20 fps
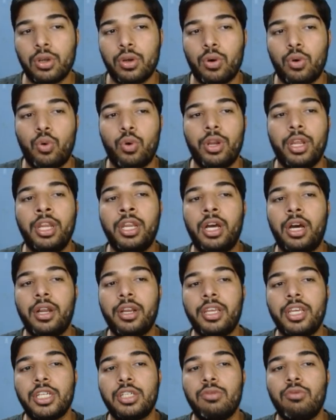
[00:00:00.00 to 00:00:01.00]
or in our
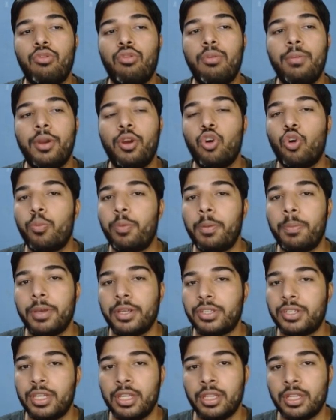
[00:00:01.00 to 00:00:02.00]
case we will be copy
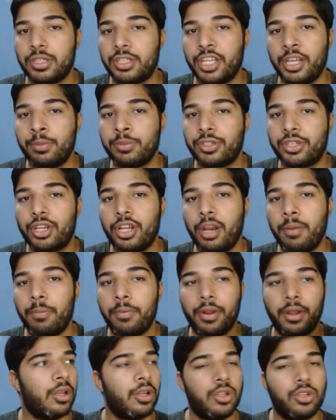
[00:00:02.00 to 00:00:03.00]
pasting the same script.